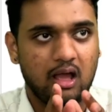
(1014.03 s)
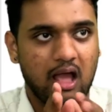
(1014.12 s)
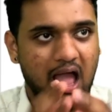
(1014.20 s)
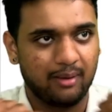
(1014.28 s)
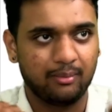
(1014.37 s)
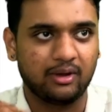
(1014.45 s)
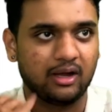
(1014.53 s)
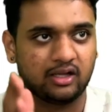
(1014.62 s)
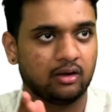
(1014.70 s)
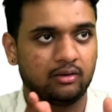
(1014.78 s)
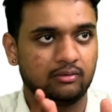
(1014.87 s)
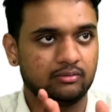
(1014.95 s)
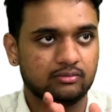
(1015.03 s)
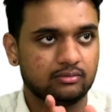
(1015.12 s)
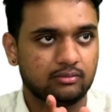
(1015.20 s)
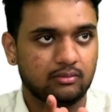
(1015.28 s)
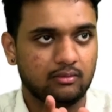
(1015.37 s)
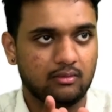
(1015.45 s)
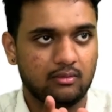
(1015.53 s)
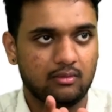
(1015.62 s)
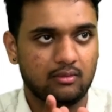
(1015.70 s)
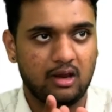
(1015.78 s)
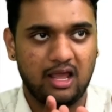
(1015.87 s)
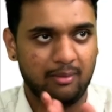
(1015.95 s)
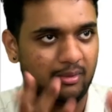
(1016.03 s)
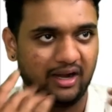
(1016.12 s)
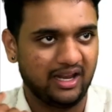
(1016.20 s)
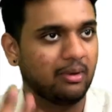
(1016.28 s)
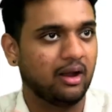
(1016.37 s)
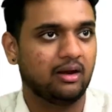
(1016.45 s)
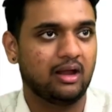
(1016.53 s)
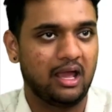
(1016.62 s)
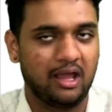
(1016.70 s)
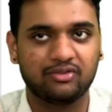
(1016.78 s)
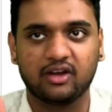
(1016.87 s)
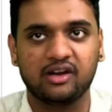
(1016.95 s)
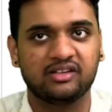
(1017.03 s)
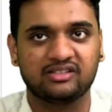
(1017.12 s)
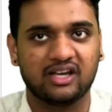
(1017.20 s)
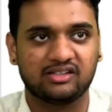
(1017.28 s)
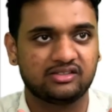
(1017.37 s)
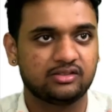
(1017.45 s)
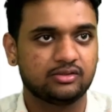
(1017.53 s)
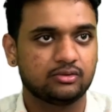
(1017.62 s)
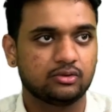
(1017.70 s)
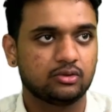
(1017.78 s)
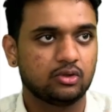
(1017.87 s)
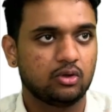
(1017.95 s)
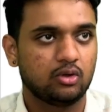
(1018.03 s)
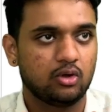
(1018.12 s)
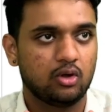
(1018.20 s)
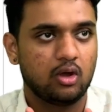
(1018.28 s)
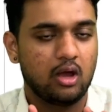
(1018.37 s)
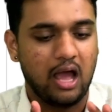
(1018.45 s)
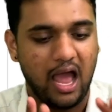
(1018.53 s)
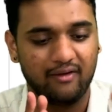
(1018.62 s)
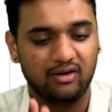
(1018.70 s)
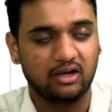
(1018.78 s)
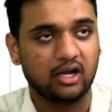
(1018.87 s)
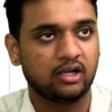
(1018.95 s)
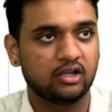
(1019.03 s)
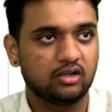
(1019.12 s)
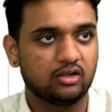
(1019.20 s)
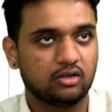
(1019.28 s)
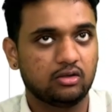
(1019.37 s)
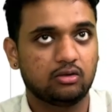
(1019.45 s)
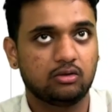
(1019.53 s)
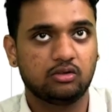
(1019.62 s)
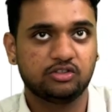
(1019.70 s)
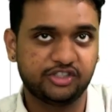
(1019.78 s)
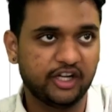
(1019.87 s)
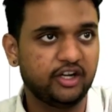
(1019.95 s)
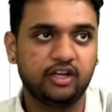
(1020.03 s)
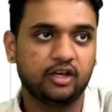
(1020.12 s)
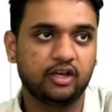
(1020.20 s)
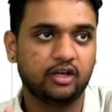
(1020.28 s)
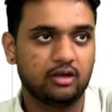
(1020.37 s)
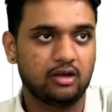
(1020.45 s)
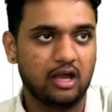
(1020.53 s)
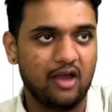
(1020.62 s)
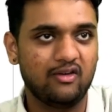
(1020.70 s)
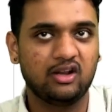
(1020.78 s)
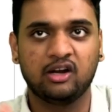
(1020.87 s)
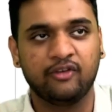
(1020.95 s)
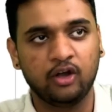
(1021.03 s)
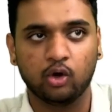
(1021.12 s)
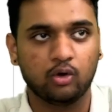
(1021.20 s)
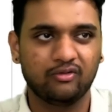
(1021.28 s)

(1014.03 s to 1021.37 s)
I am cutter. I am cutting man. I have 36 hours. I will cut shed, I will cut window.